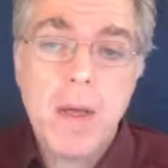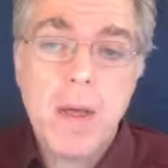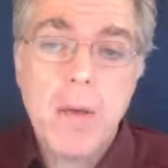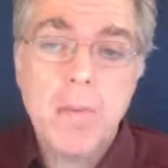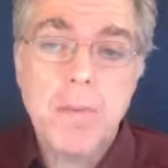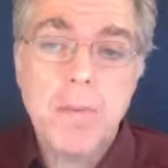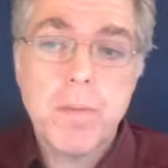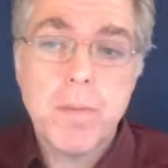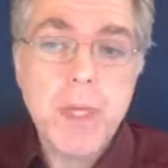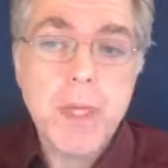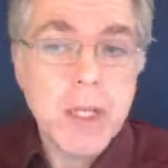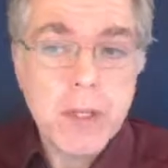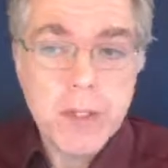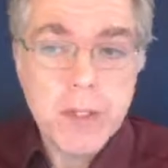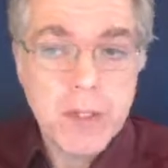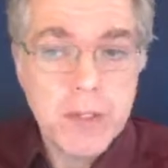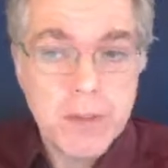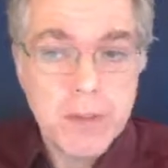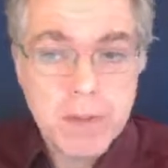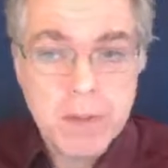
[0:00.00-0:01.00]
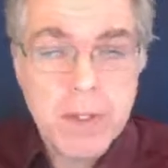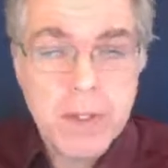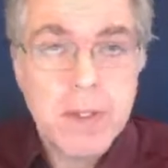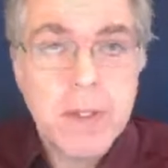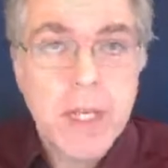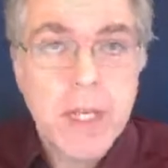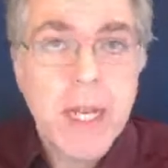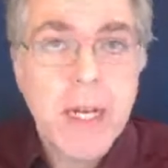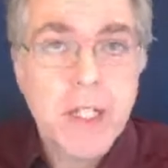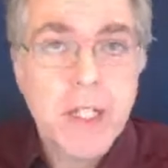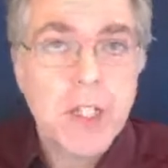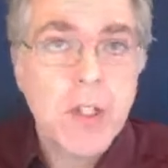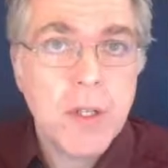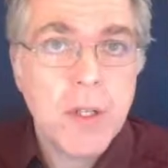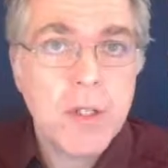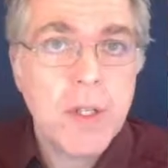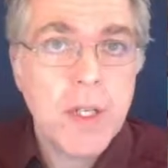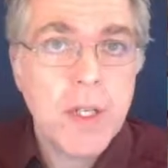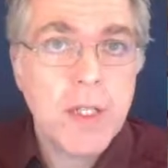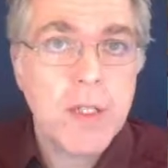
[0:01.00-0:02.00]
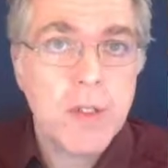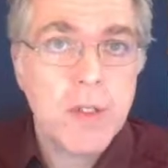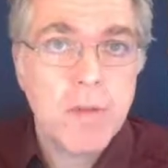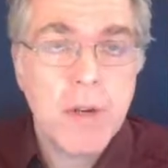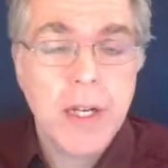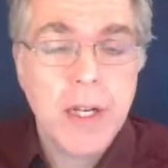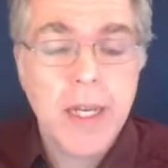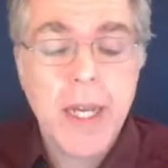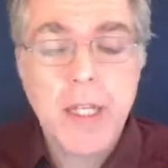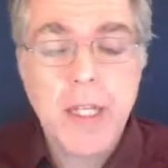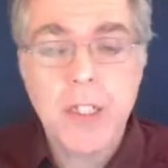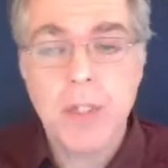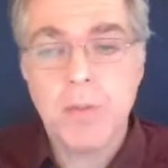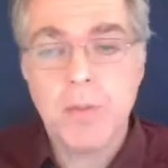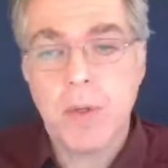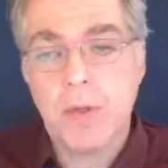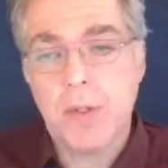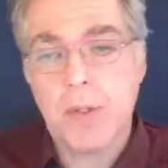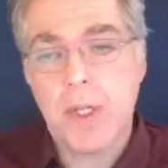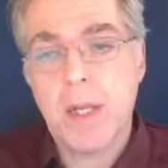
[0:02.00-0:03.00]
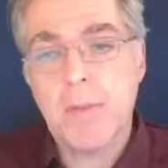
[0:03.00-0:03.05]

because the energy content is in radiation mostly,